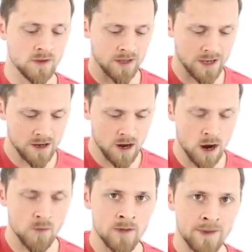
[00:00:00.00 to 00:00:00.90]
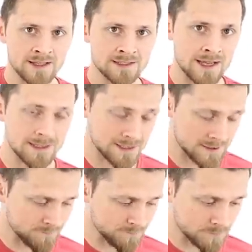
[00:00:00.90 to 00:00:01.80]
Okay, hope that makes
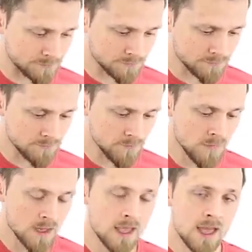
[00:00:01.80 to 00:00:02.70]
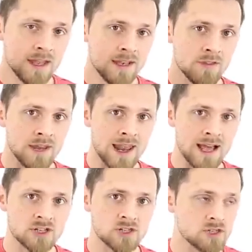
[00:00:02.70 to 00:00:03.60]
sense. Now the
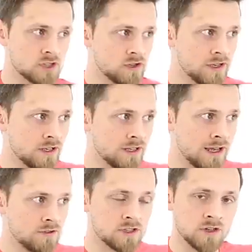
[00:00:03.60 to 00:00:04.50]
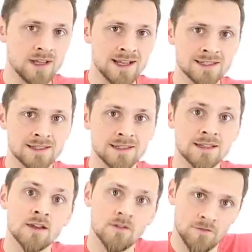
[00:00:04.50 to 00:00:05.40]
last string you're gonna down tune is
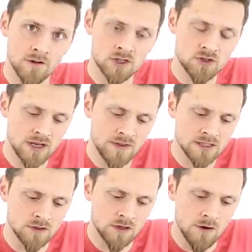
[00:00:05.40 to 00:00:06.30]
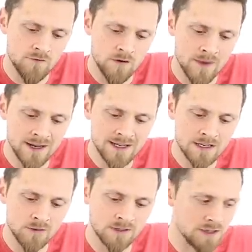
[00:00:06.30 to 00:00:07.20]
the first string. That's gonna go from an E
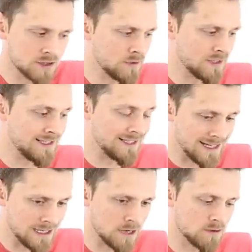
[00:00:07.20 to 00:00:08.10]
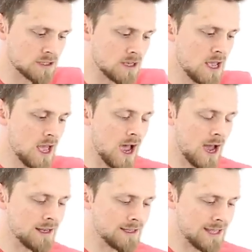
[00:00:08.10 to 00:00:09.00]
note down to a D note.
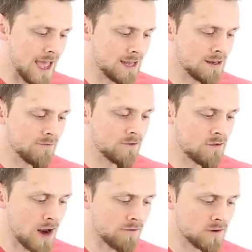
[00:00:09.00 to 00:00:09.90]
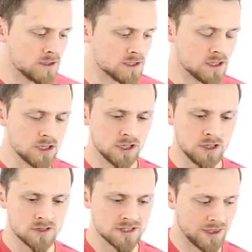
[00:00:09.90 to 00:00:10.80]
And again, for reference, you're going
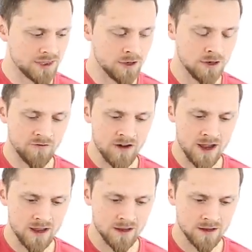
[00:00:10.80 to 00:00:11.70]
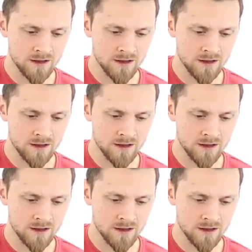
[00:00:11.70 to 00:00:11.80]
to use the third fret.